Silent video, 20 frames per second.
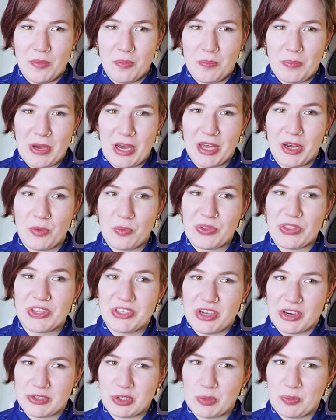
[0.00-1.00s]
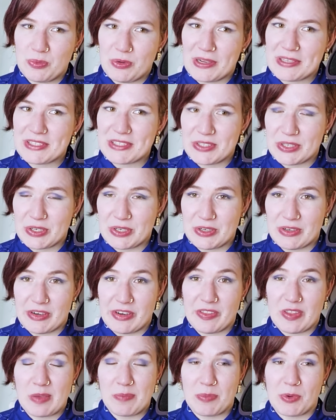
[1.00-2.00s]
But when the doctor presses her,
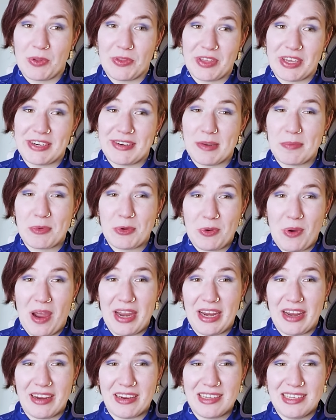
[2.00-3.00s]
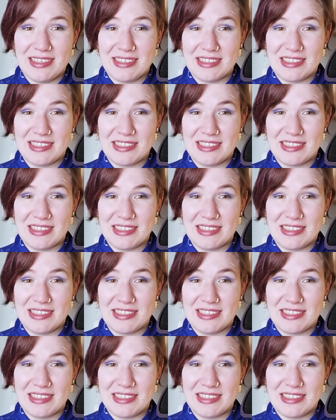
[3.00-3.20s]
they both end up crying.